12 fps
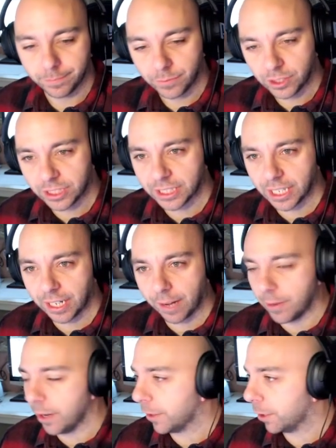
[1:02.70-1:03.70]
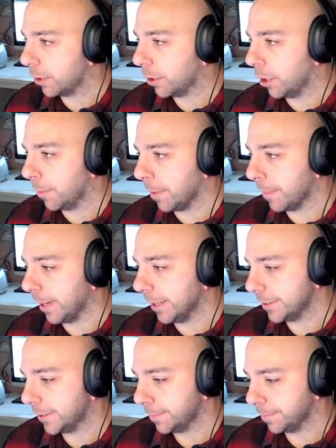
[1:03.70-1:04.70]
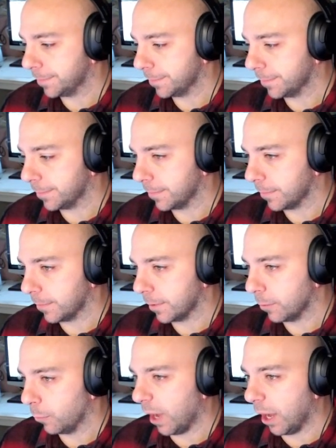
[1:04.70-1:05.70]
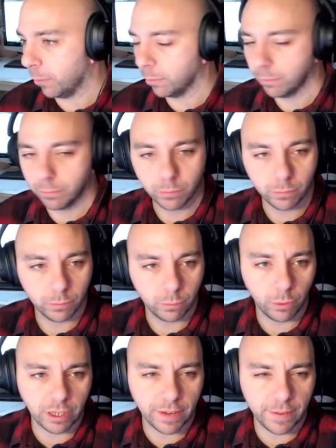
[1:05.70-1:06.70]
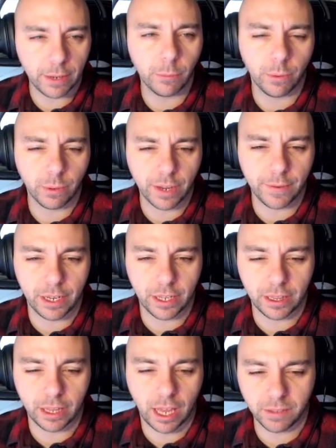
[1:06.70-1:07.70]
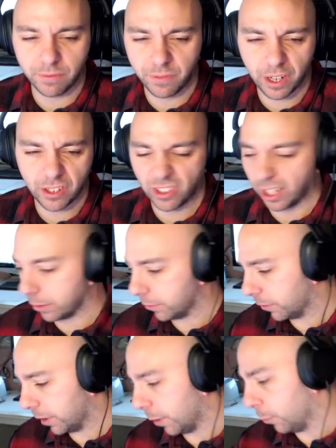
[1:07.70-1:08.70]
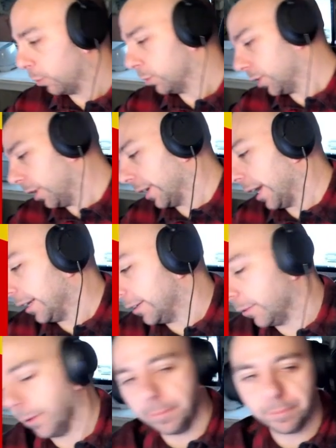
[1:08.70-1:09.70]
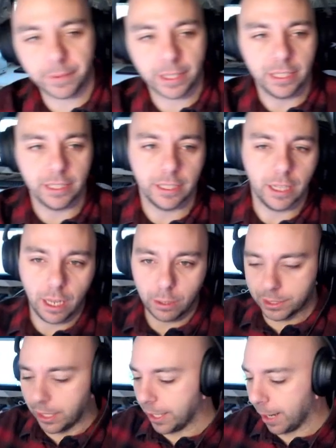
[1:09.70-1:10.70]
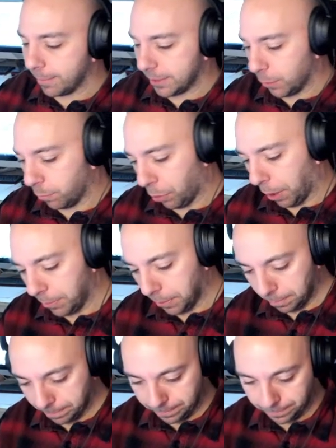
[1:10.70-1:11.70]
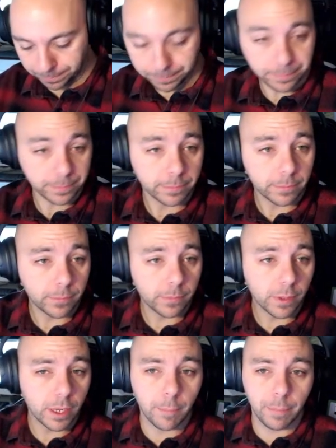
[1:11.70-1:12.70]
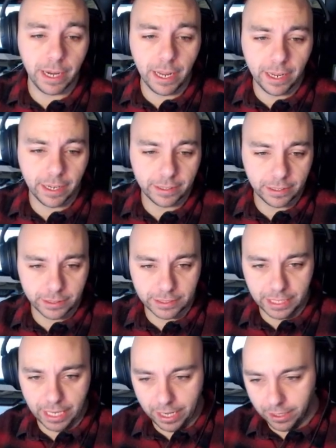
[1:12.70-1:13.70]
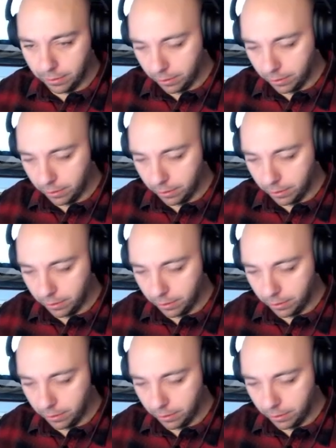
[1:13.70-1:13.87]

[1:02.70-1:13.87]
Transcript: Just gonna give it a couple of minutes. Well, we'll give it, we'll give it a, like thirty seconds and then we'll start getting into it. I'll start getting myself prepped. But yeah, today,